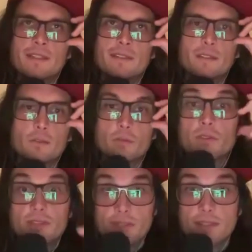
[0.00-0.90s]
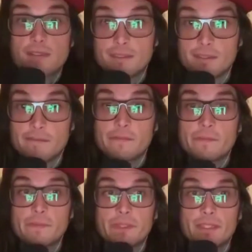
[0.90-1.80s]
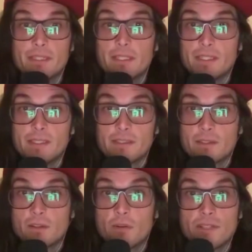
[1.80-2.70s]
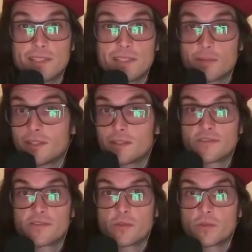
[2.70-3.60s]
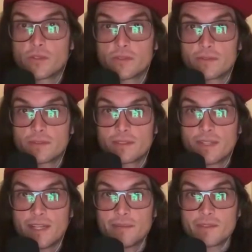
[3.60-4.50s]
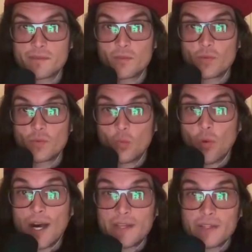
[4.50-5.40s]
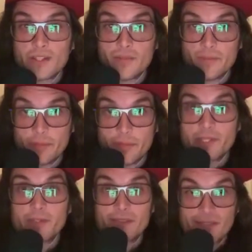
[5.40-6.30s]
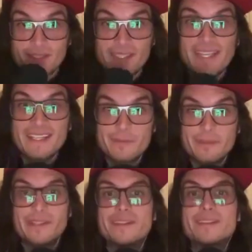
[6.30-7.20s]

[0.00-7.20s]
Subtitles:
The root system is always 3 or 4 times wider and bigger than the canopy.